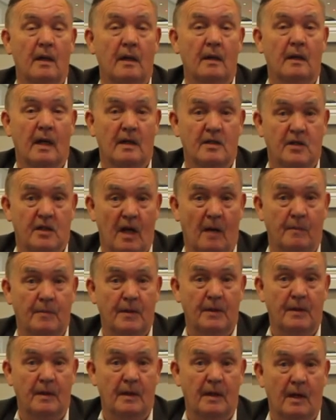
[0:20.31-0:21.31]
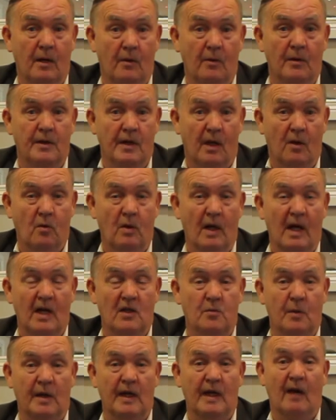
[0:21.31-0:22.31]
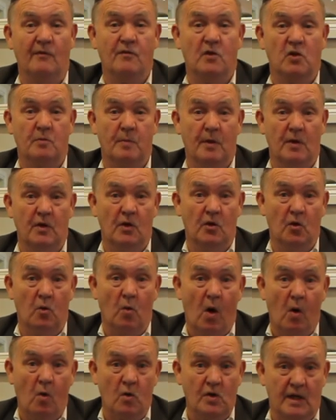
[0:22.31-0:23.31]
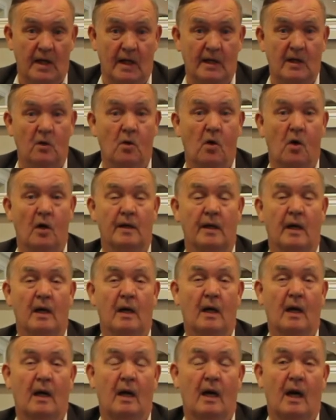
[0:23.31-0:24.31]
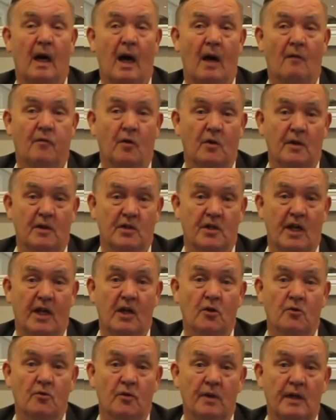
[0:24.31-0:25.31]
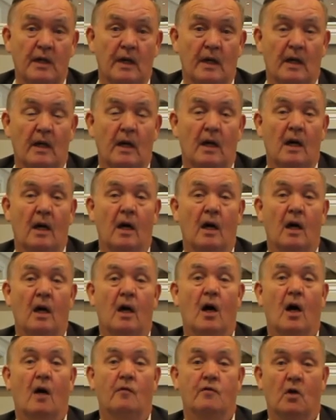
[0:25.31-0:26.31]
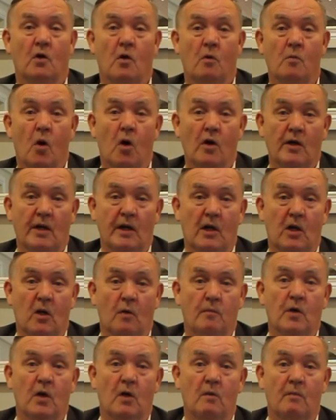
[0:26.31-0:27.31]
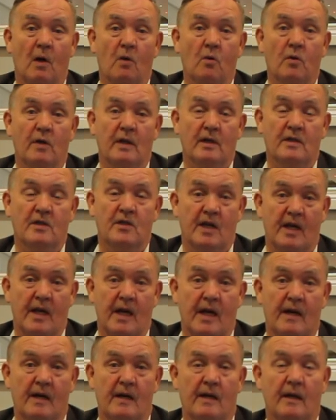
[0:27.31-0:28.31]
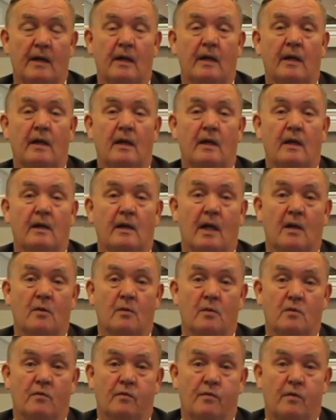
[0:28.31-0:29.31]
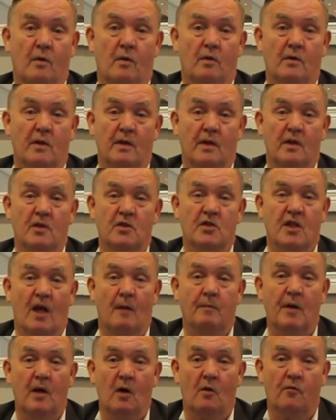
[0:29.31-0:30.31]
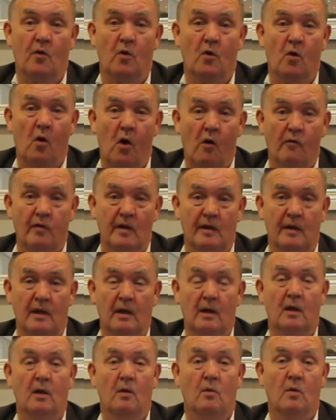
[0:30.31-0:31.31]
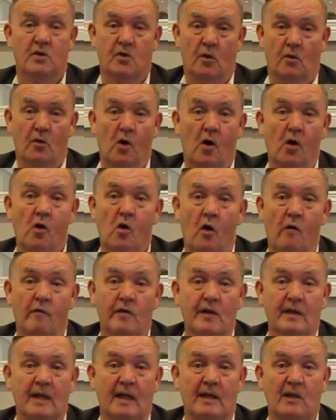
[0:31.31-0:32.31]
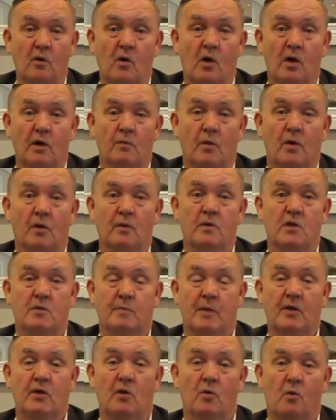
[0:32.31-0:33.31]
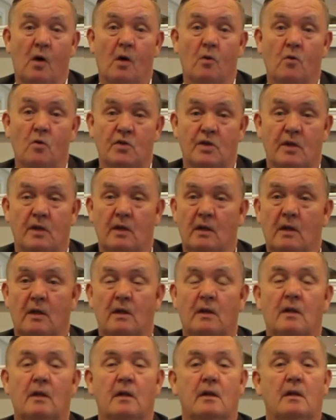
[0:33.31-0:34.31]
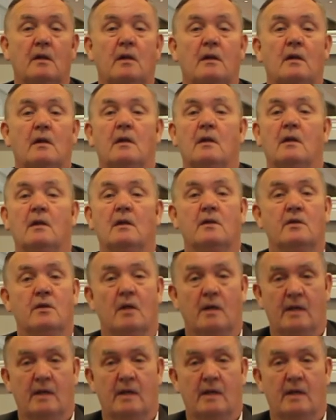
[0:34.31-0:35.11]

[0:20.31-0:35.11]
not stopping here in town last week after spending 2 hours in that lawn, and for the secretary of the Camogie club to come out and say that it was, they didn't stop here for COVID. Was there no COVID in that lawn where they spent 2 hours? So